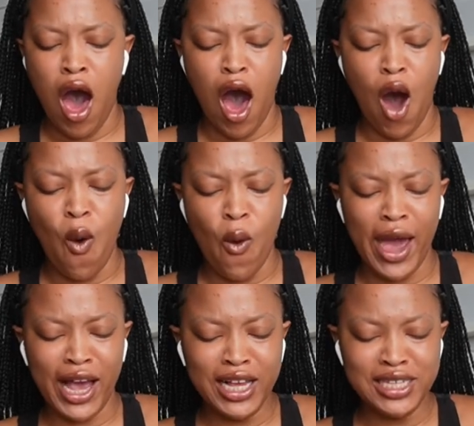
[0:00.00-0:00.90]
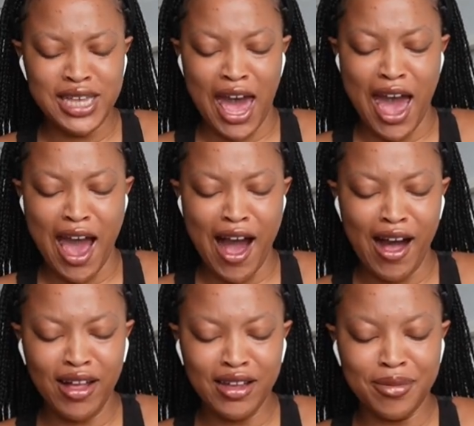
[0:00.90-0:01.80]
a wig sale.
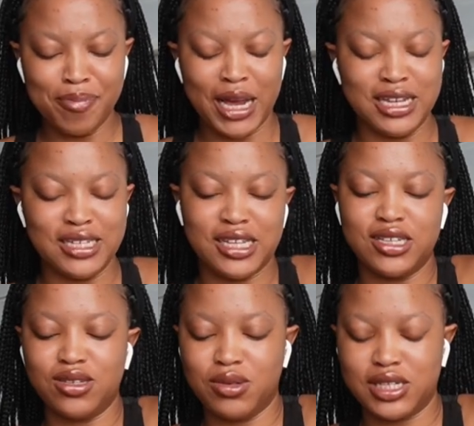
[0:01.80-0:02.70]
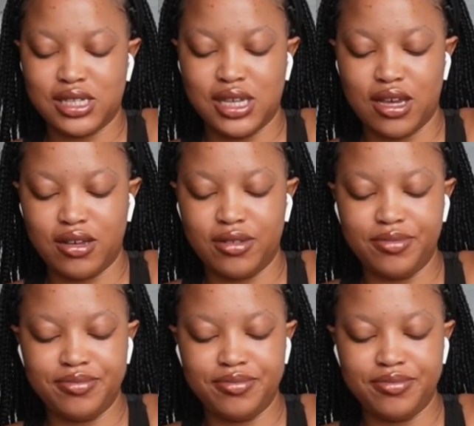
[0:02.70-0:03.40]
Vanessa's wig sale.